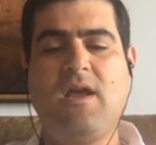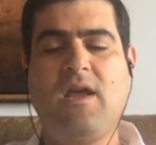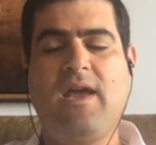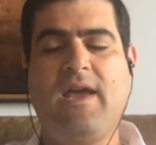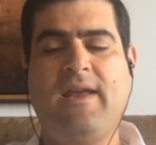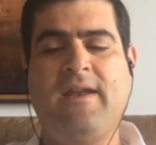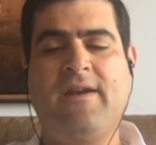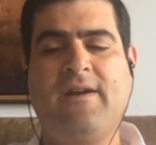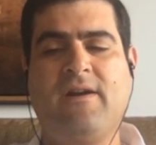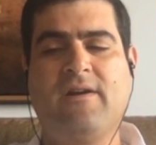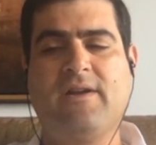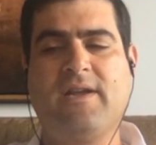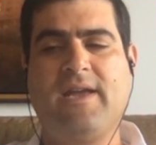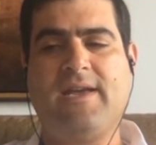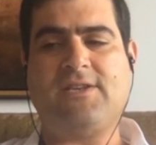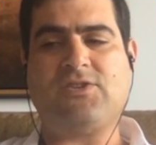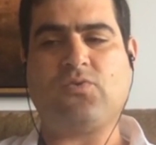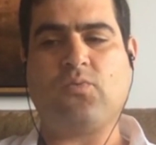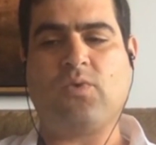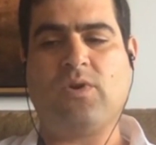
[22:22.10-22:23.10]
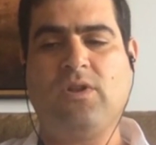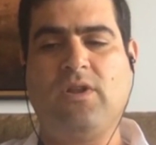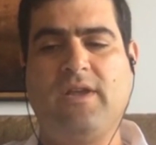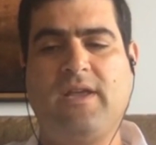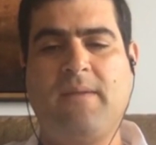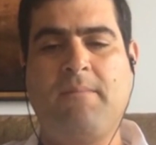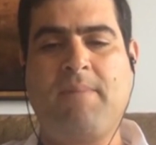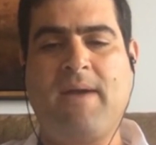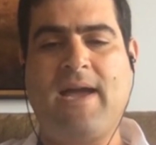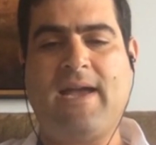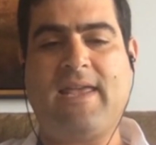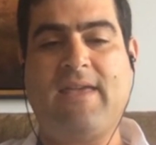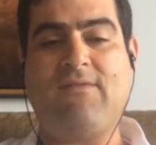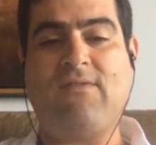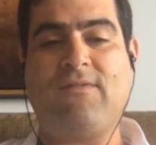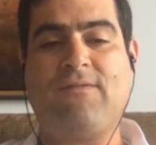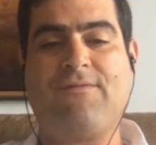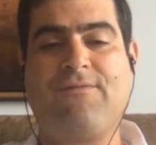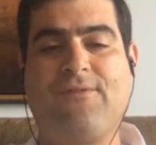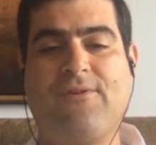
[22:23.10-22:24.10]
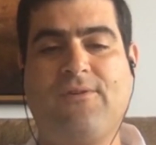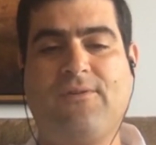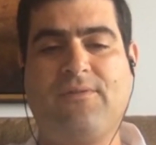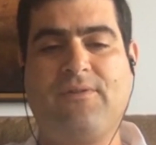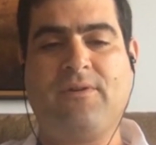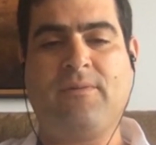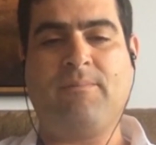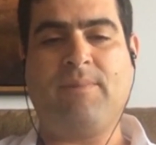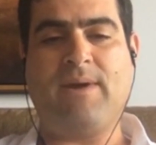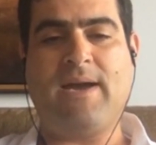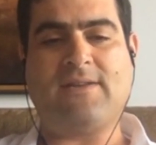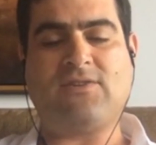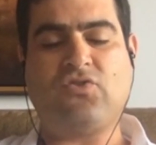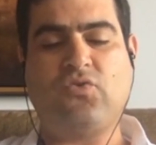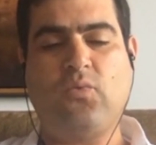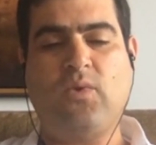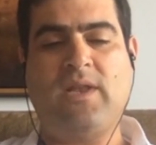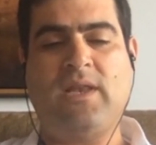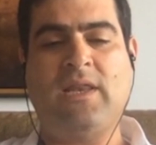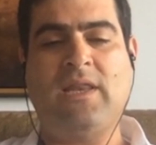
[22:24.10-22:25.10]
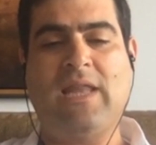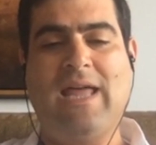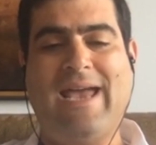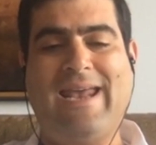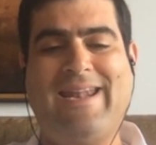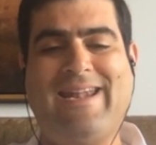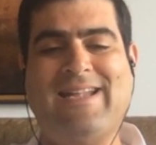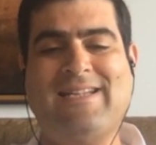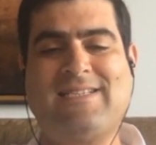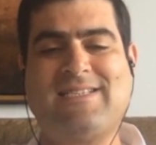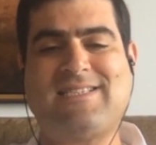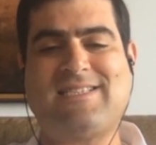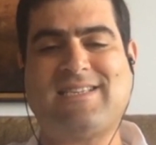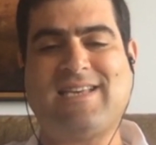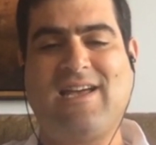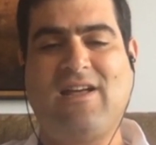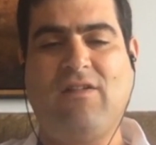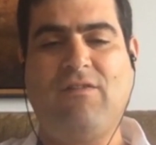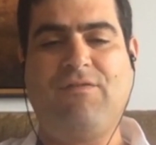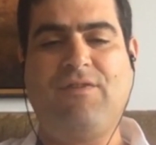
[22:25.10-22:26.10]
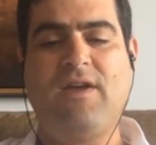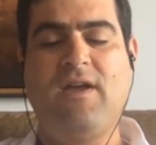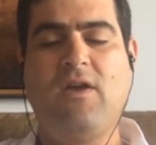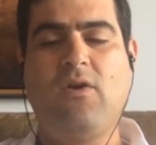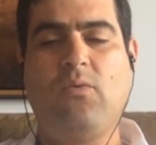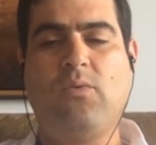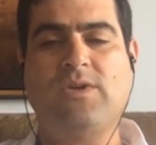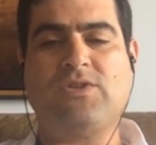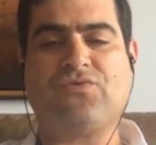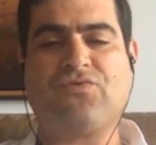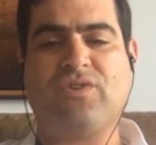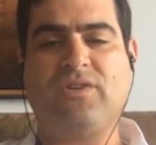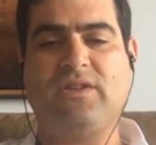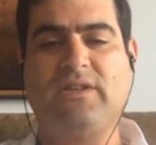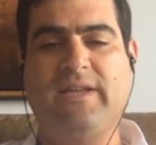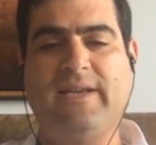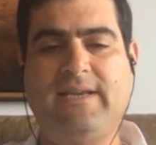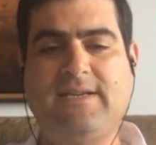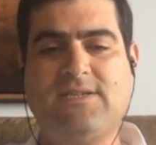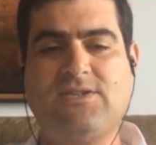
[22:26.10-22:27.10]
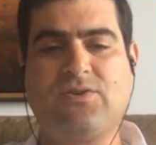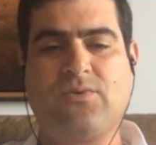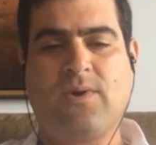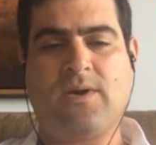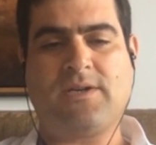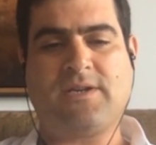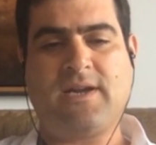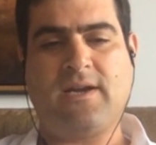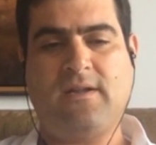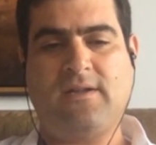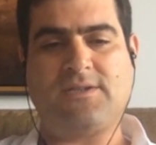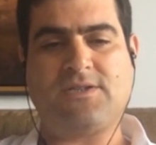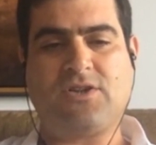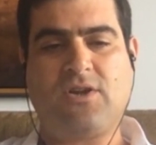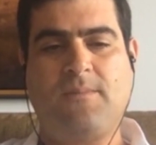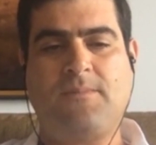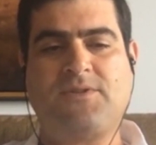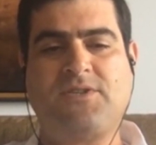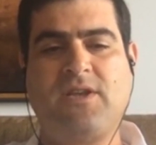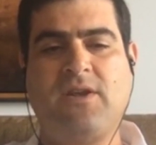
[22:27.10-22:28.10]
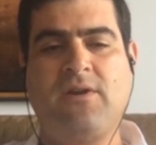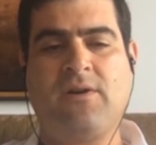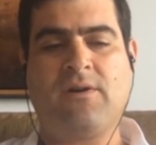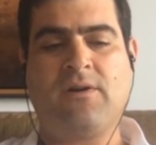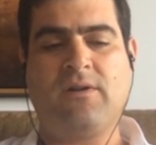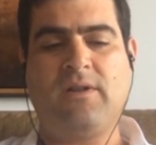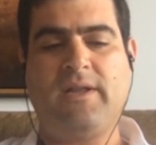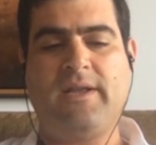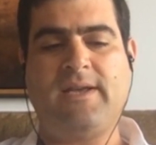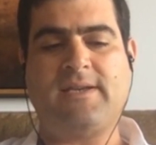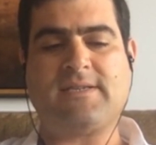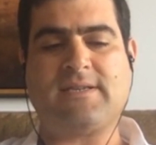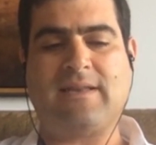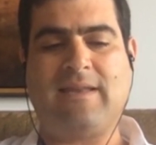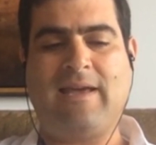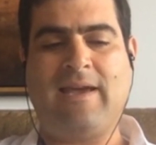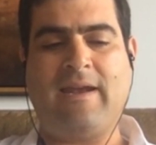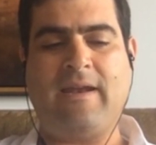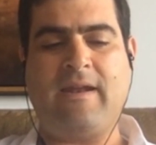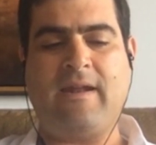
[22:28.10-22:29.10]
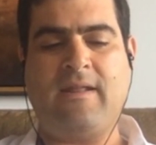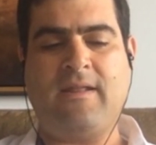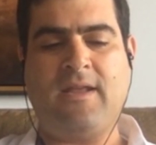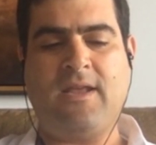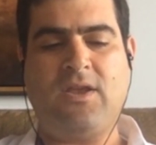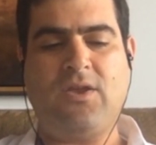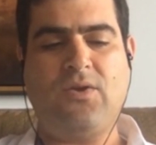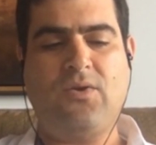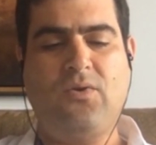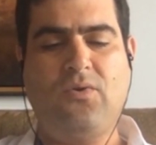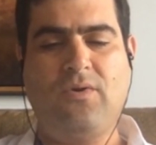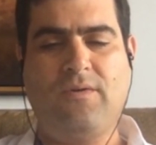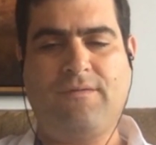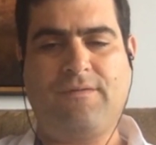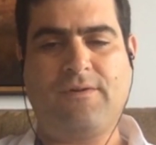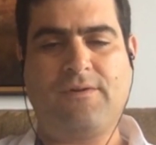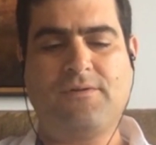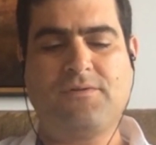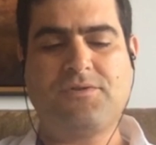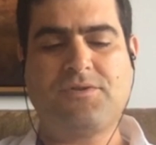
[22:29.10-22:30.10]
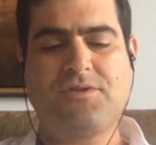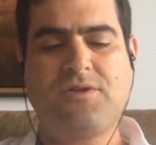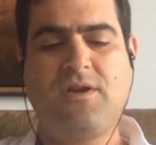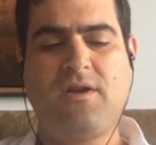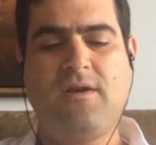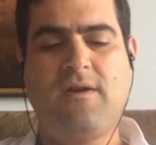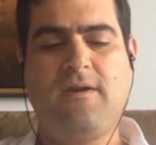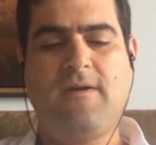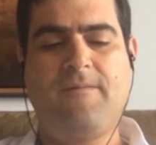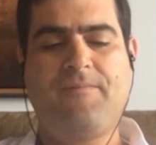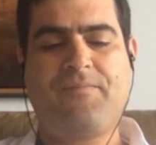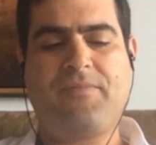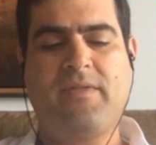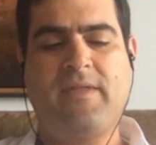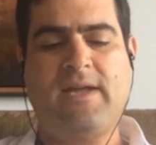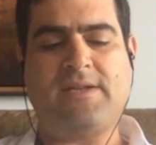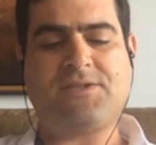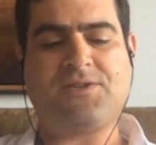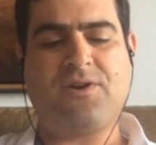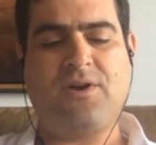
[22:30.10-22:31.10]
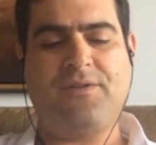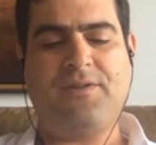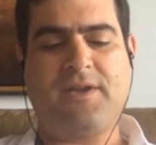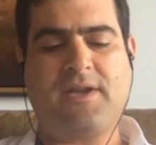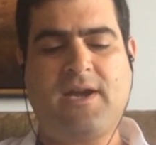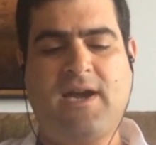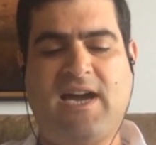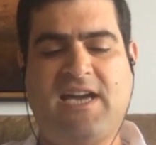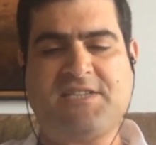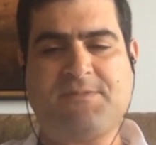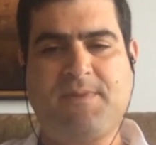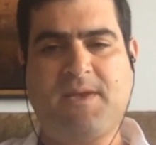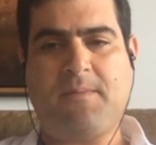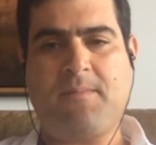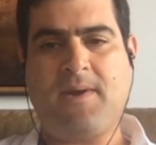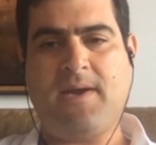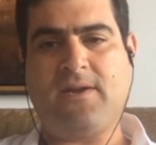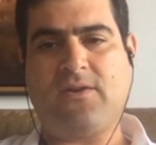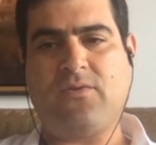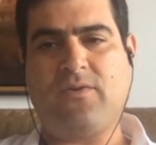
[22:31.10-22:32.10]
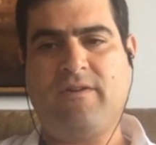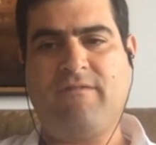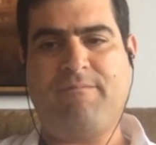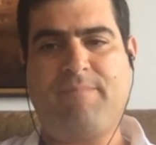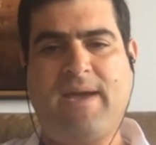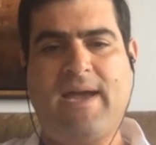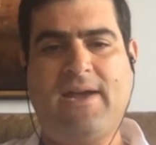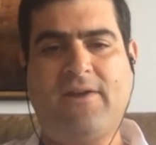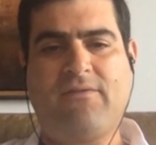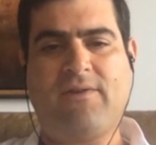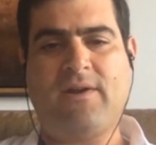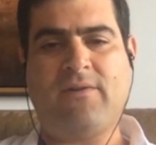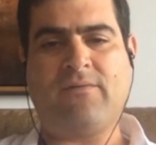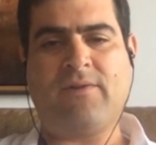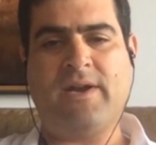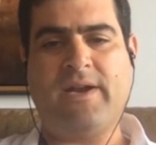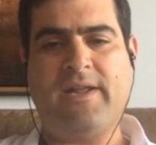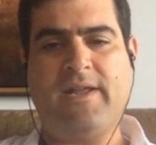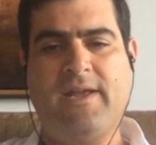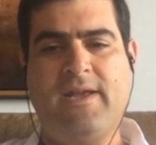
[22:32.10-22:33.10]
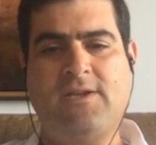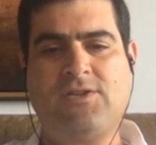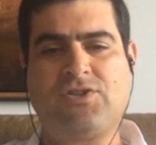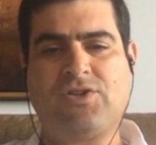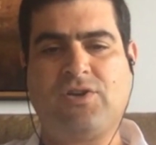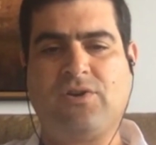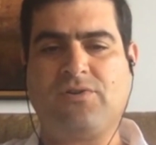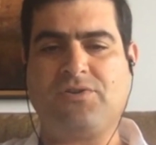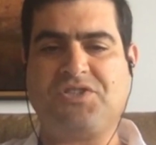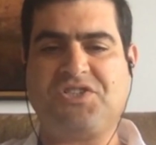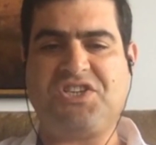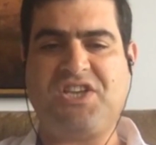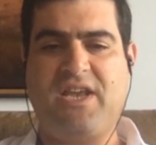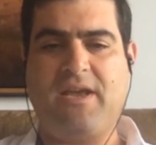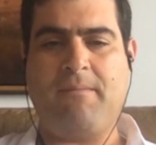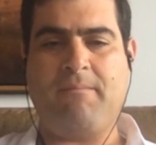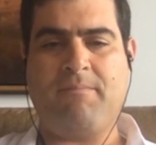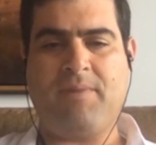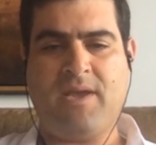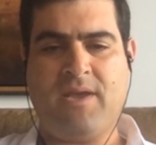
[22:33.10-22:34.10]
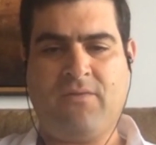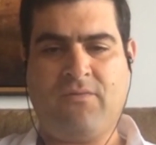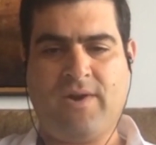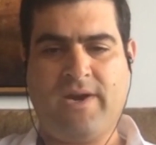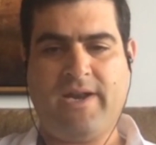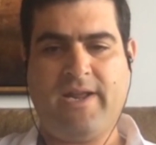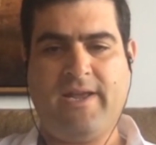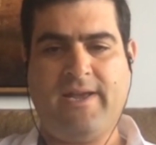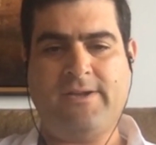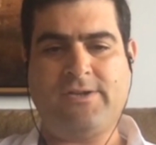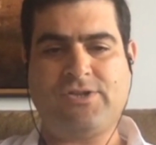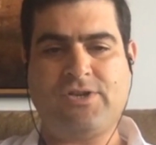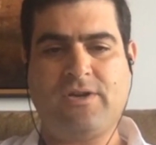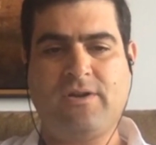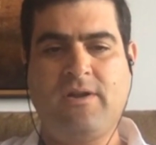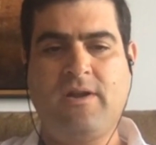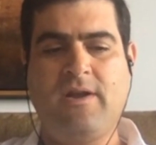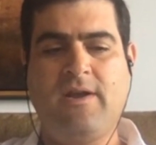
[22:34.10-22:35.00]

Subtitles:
And in our case, we're looking back even further, back to when light itself was released to our telescopes, the earliest light in the universe. And that's called the cosmic microwave background radiation, or CMB radiation.